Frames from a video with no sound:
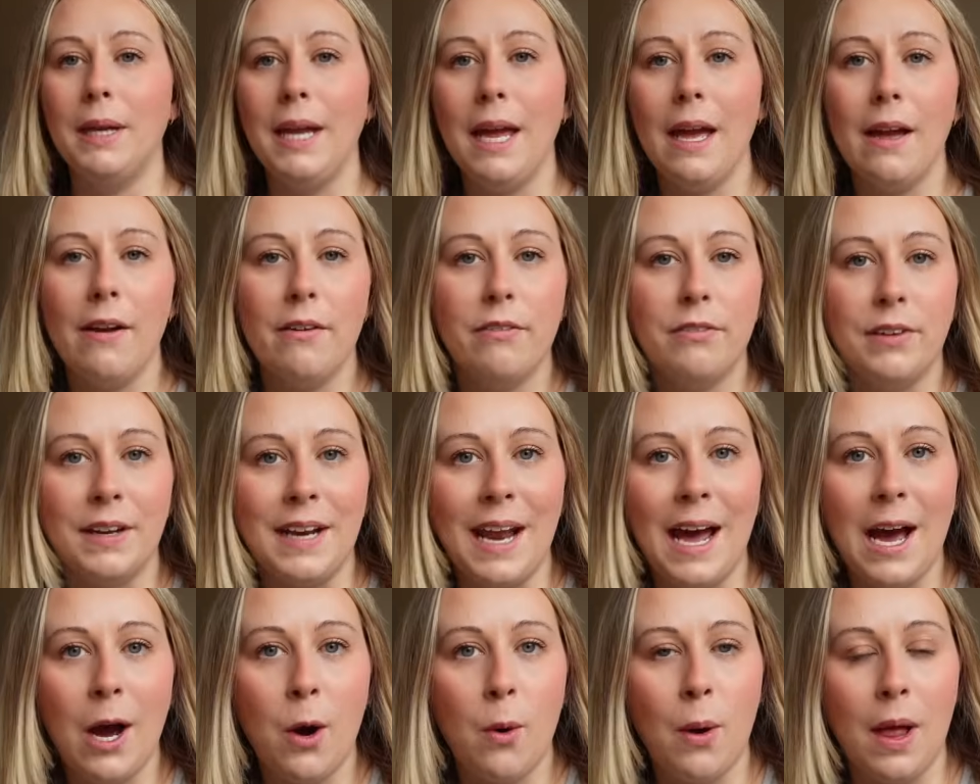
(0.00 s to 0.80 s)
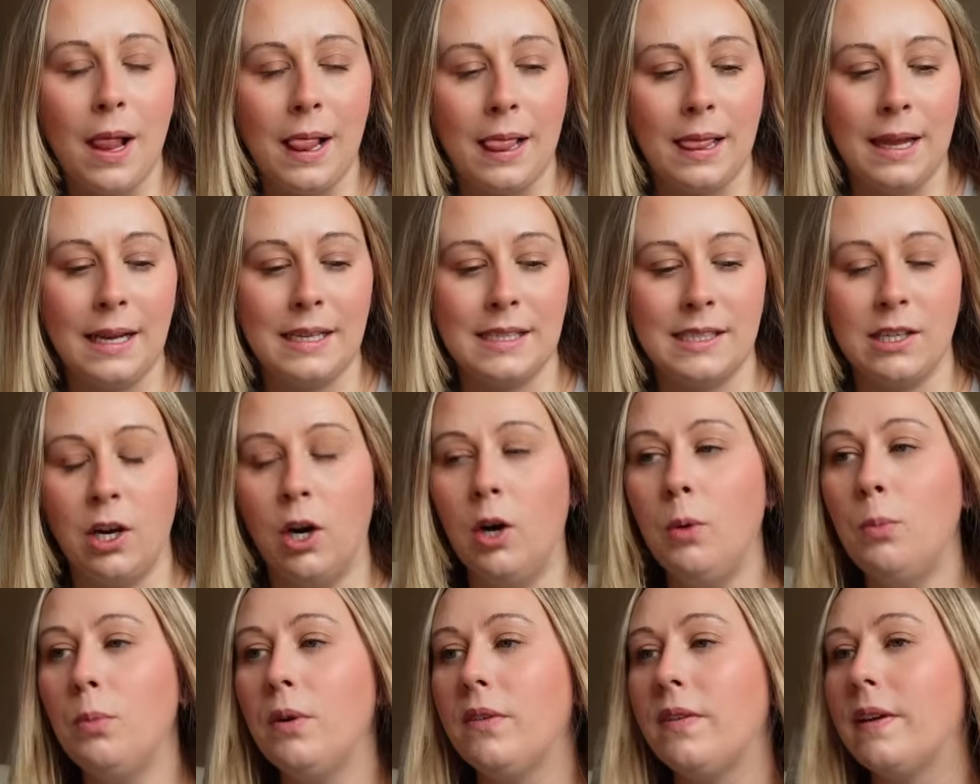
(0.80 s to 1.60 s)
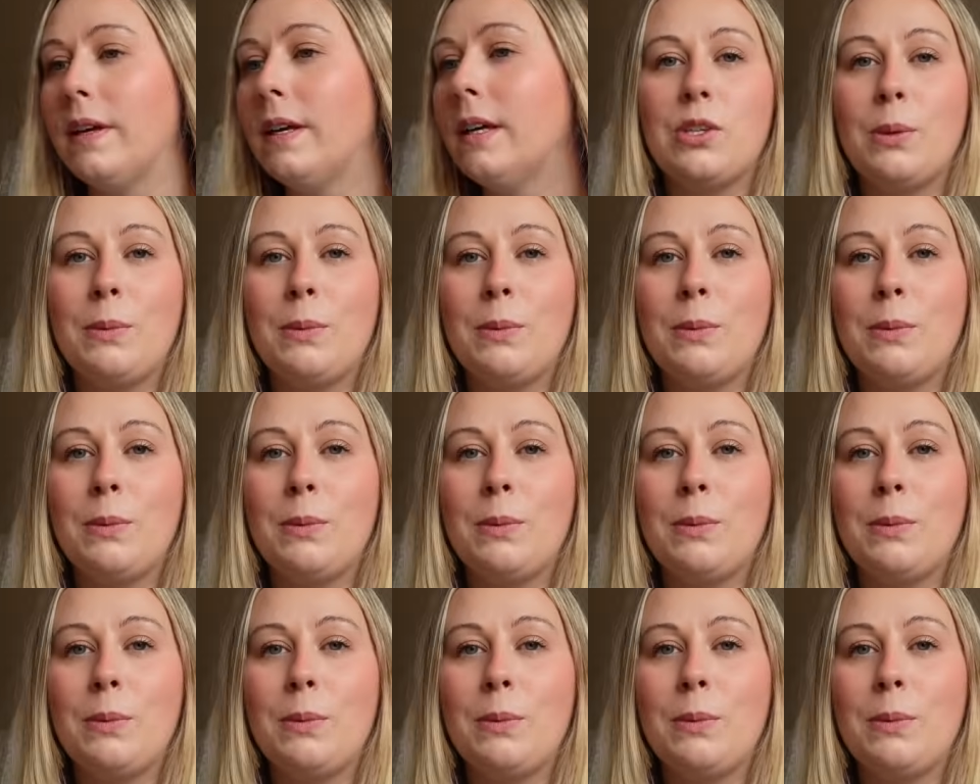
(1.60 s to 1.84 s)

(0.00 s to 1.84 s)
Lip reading: yeah, for now, let's get on with it.